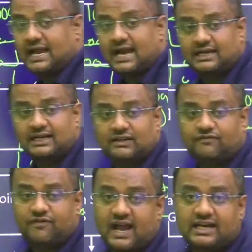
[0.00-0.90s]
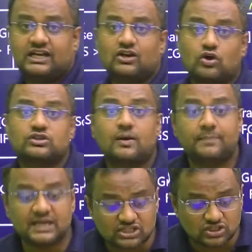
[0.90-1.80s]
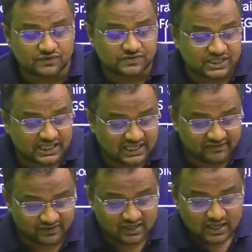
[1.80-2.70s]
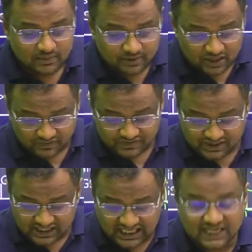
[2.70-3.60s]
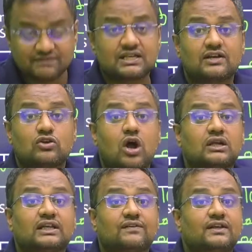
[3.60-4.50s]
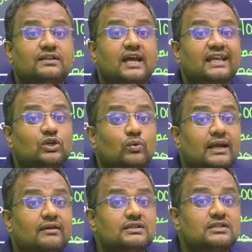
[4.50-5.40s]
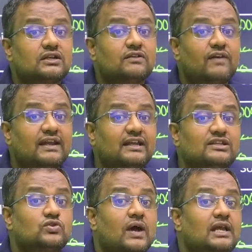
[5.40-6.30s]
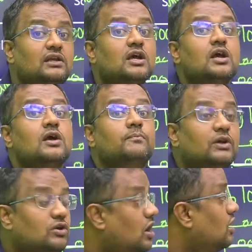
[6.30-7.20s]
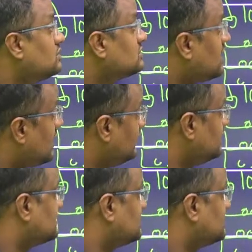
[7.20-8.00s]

identified on the basis of Sieve, because sieves are not giving the accurate result in fine grained soil, because, guys,